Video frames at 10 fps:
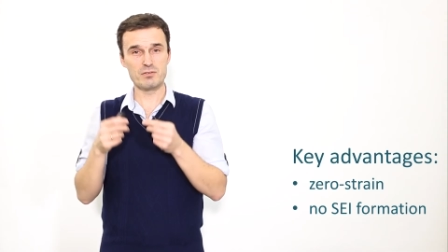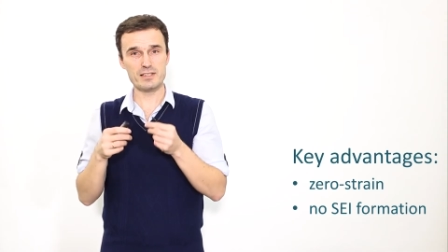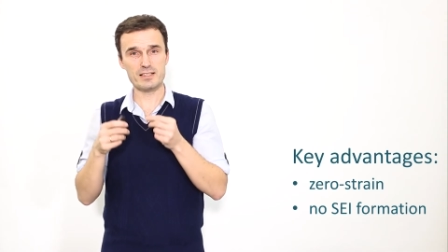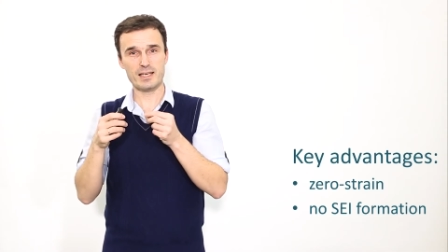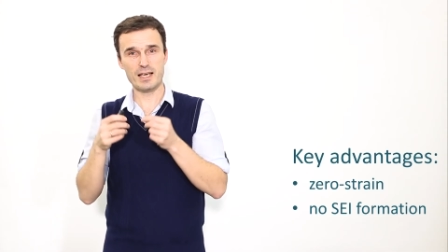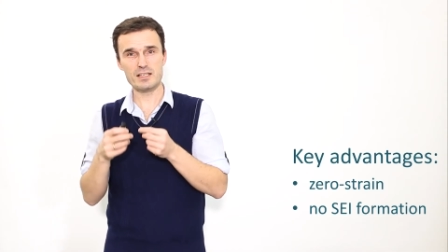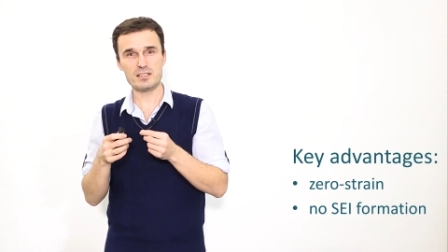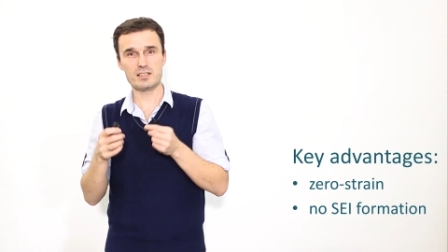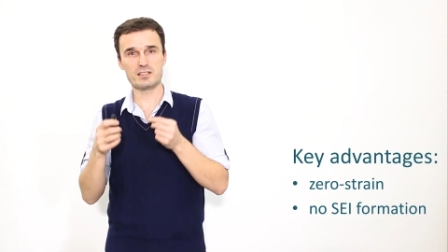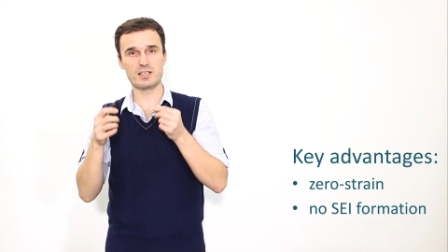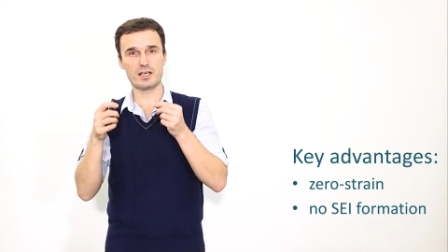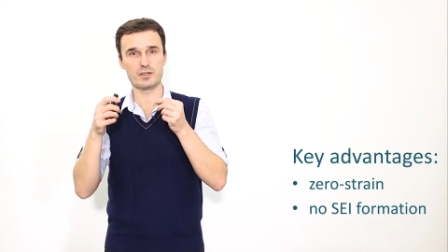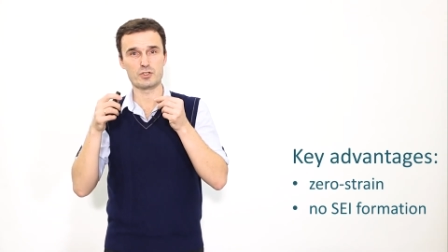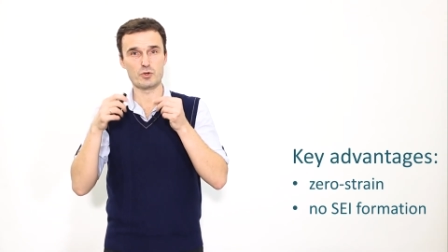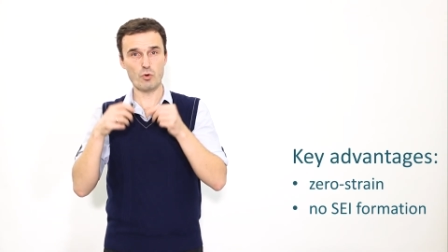this case,
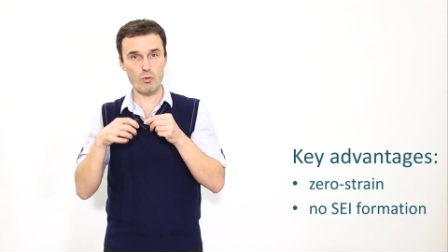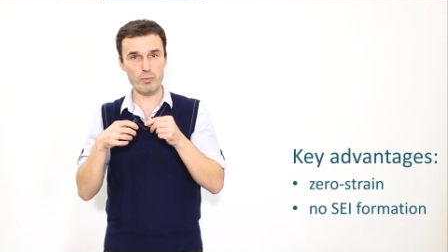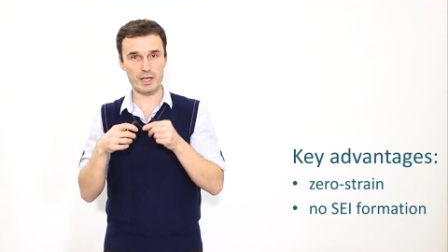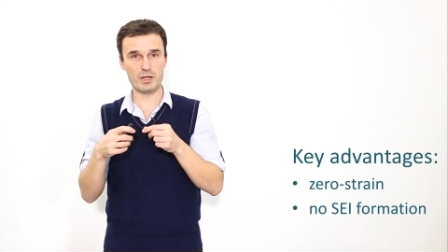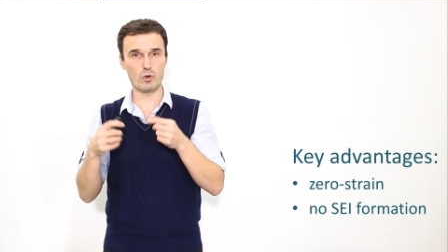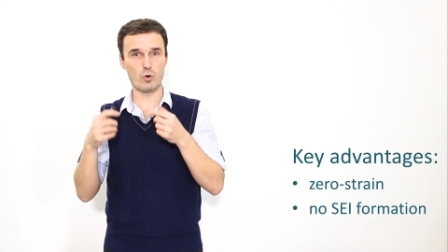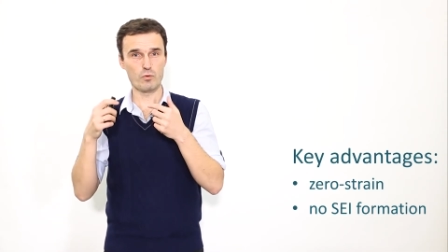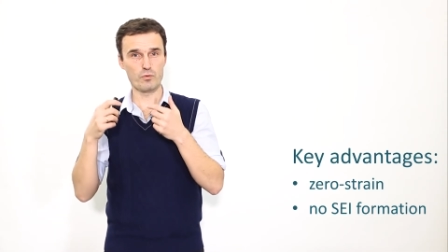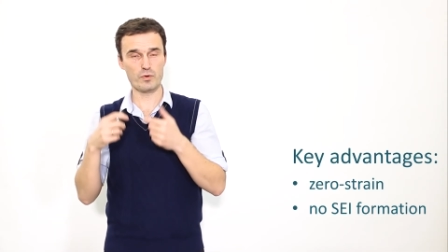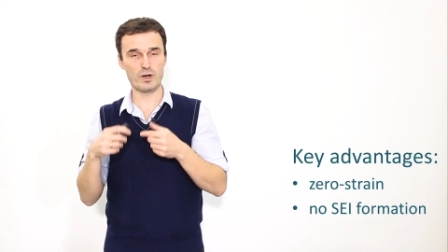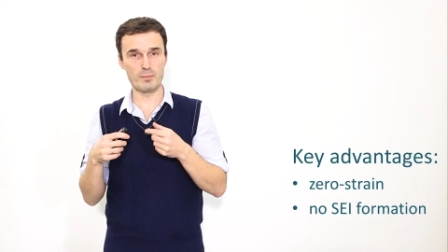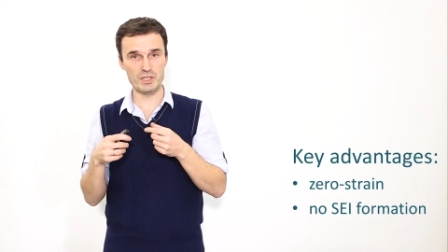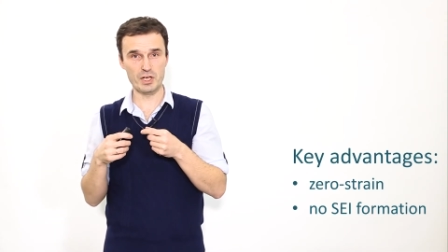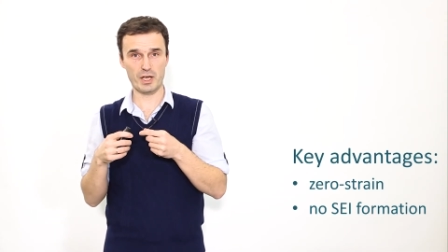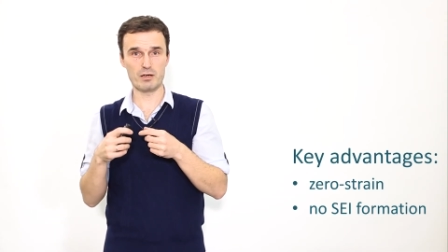the drawback of
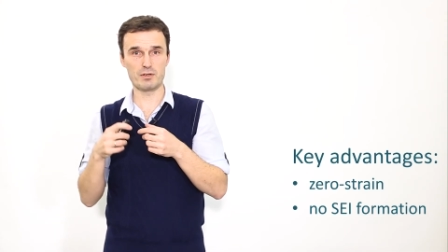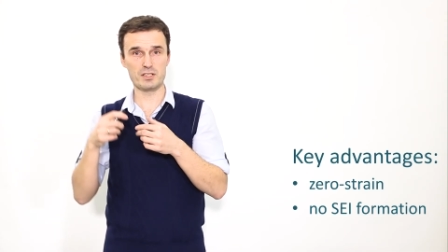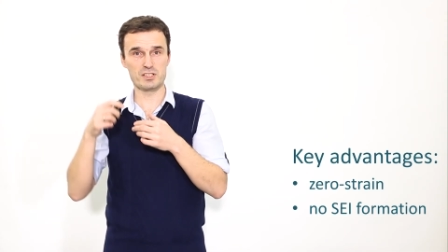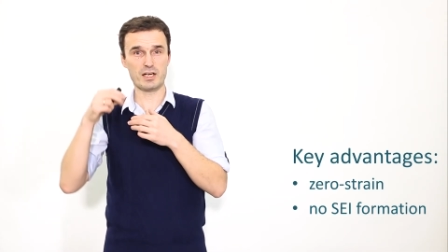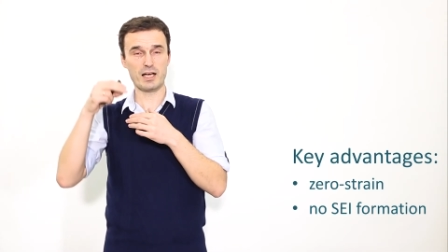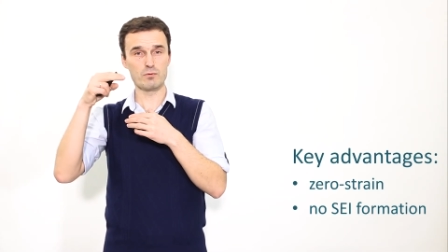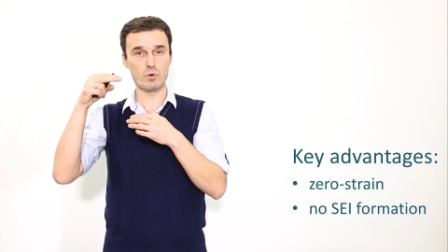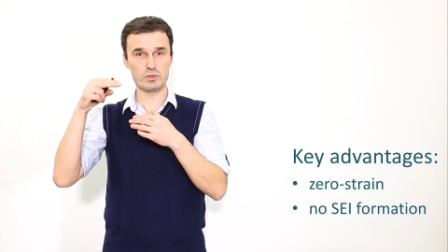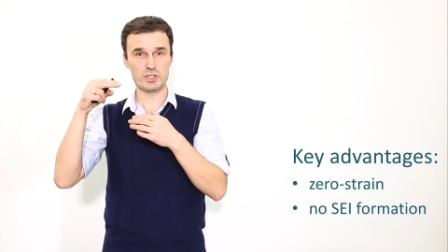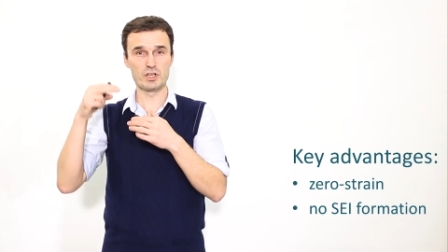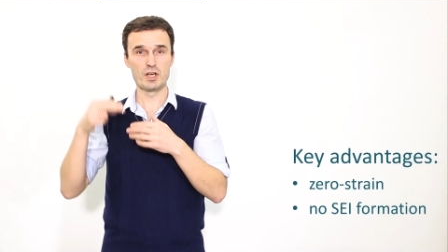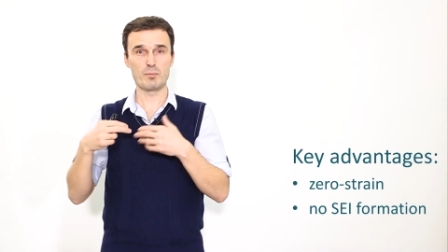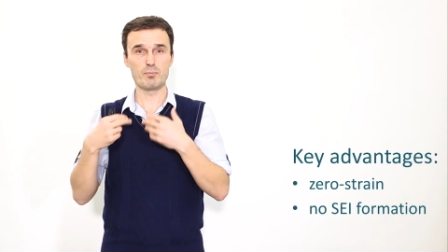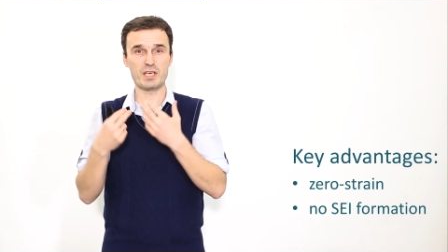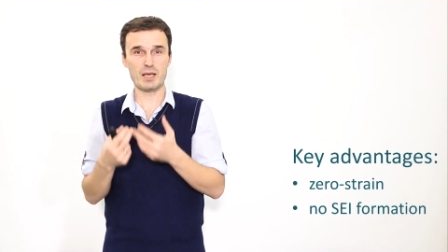material, its high voltage,
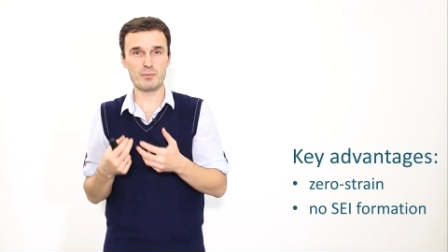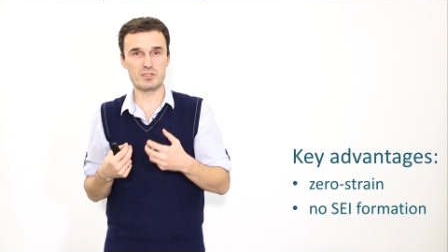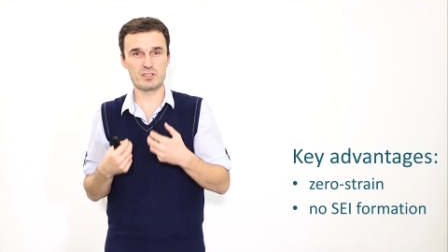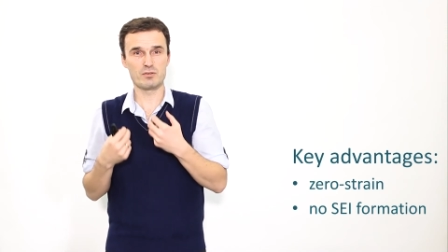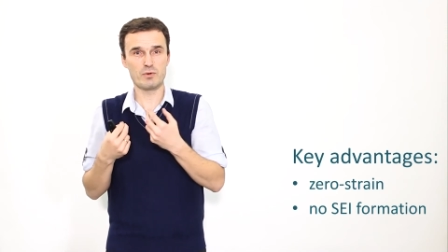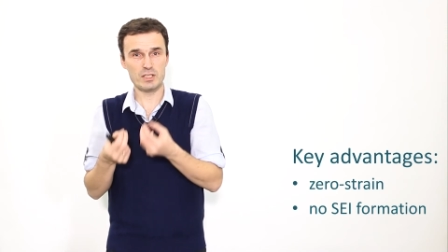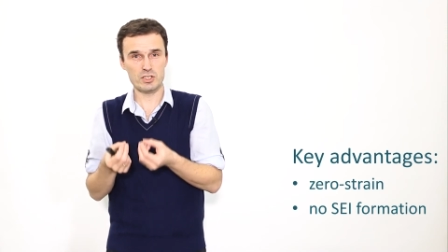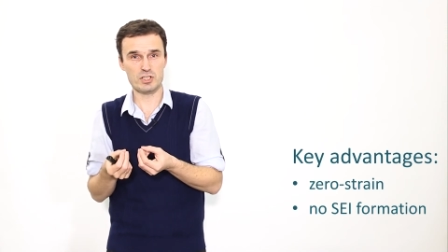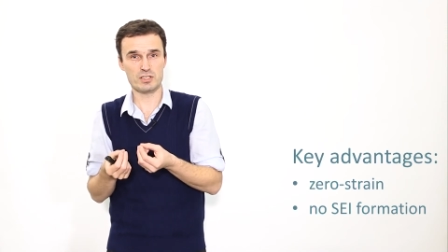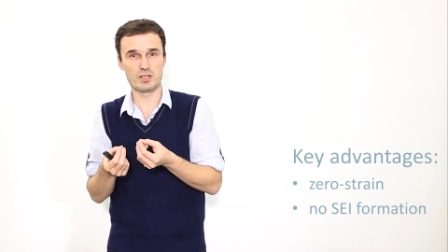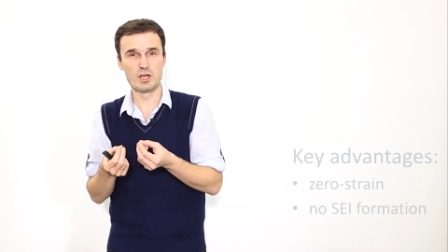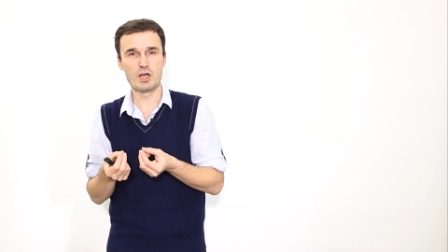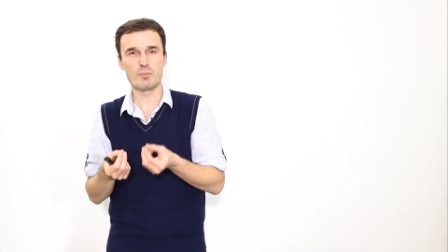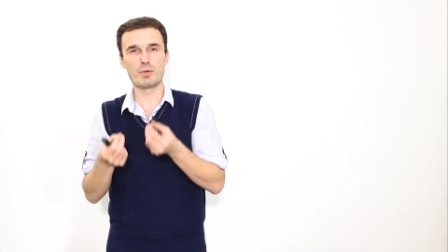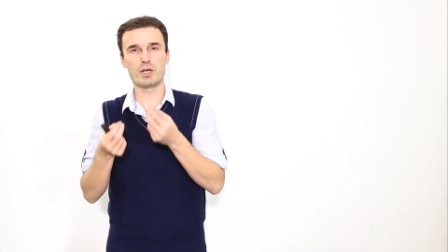became disadvantageous
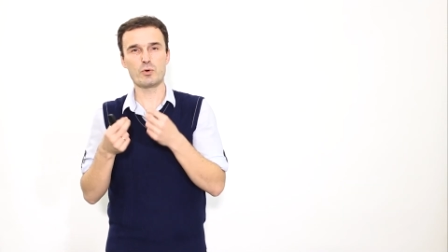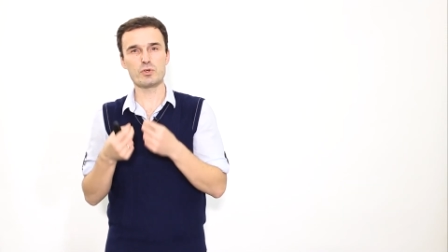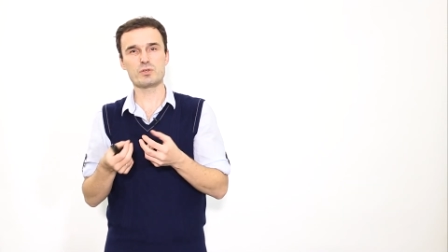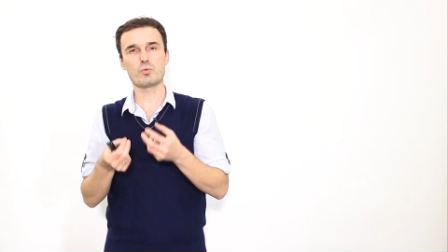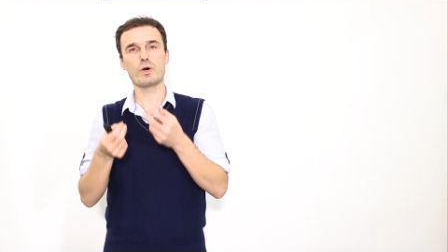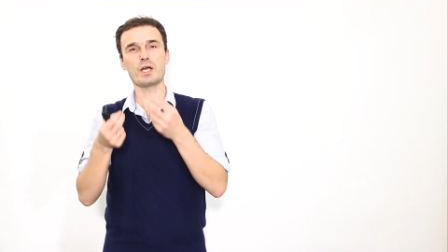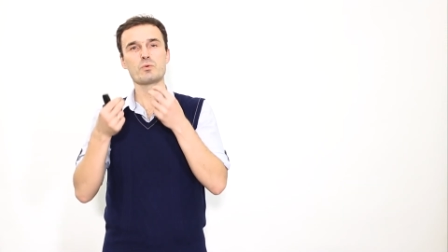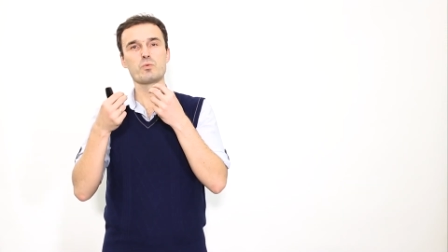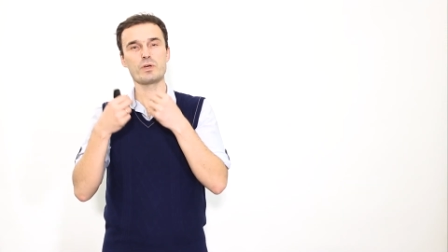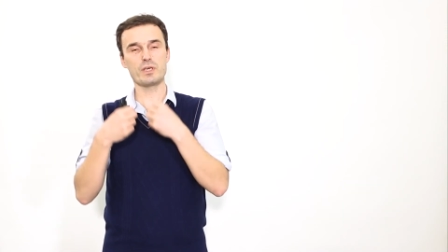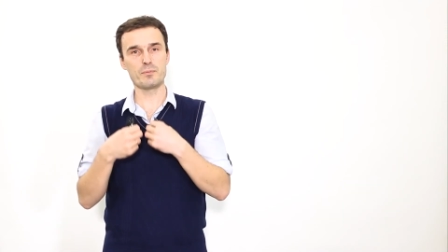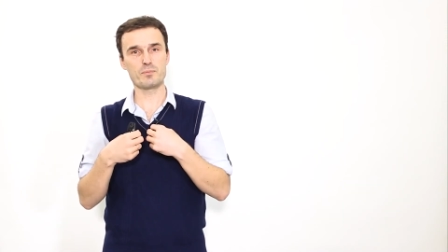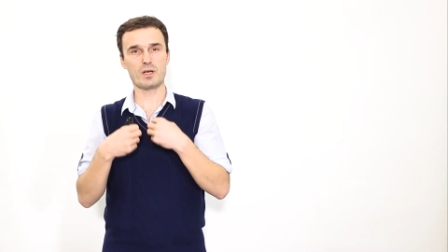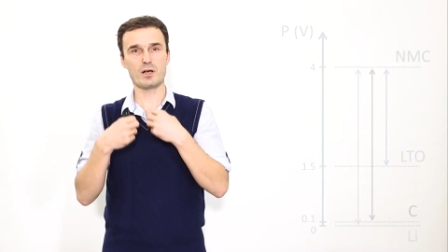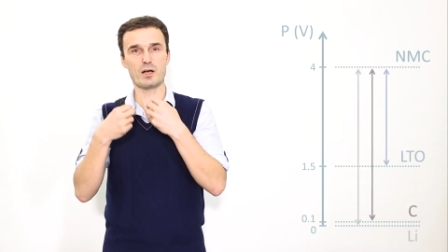because when we
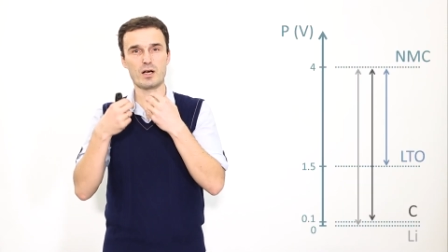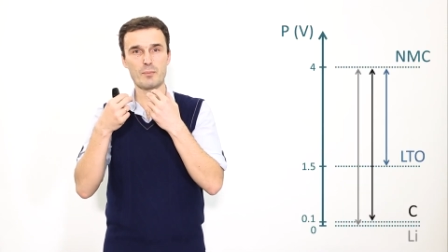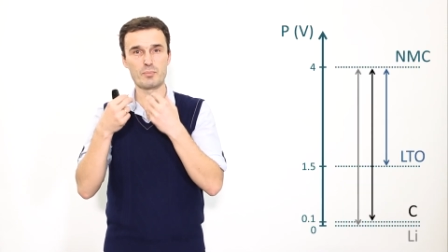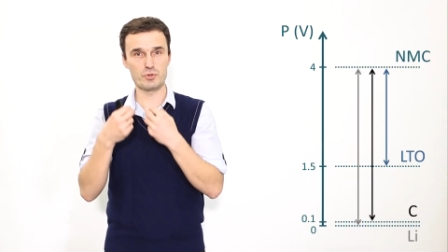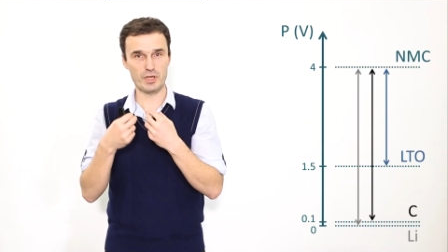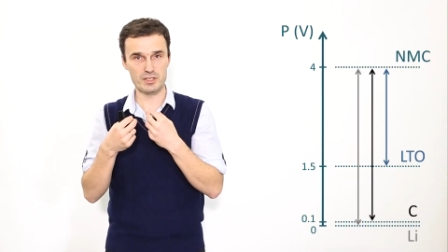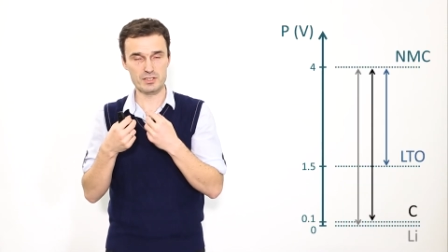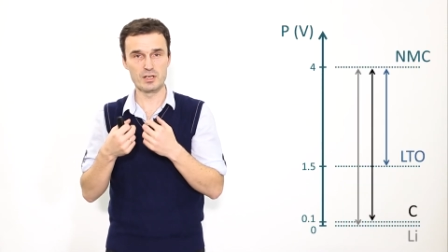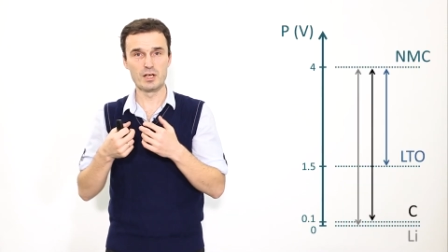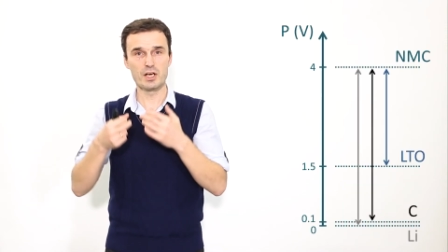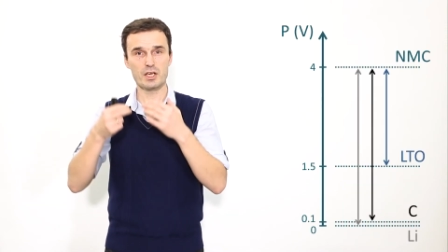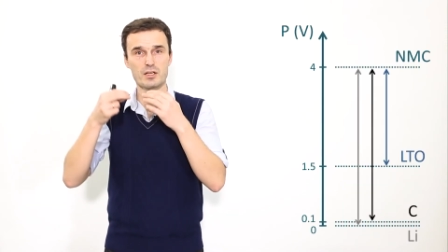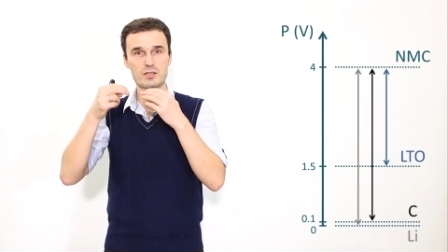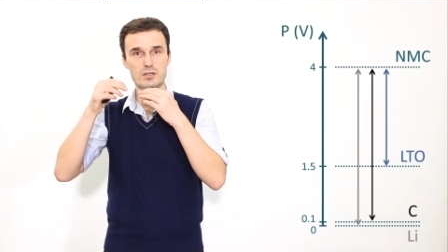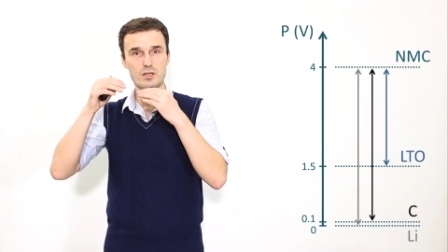operates in